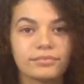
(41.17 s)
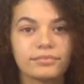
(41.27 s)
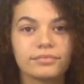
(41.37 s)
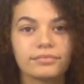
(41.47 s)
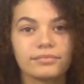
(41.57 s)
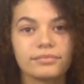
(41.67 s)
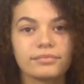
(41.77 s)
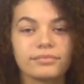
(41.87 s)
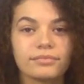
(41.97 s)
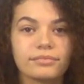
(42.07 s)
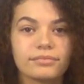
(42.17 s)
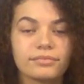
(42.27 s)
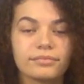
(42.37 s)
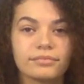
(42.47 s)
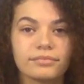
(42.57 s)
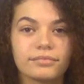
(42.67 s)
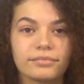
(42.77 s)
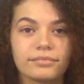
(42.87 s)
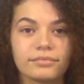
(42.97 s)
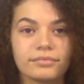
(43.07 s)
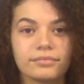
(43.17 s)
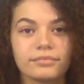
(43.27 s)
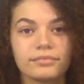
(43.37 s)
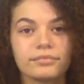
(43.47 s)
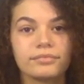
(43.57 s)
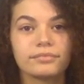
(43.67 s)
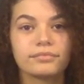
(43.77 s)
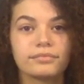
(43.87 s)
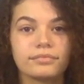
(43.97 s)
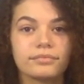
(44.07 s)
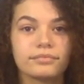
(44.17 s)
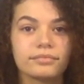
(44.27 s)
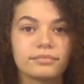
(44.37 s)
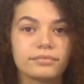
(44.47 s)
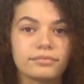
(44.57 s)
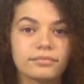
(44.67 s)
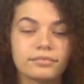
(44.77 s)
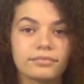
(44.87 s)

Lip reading: (not speaking)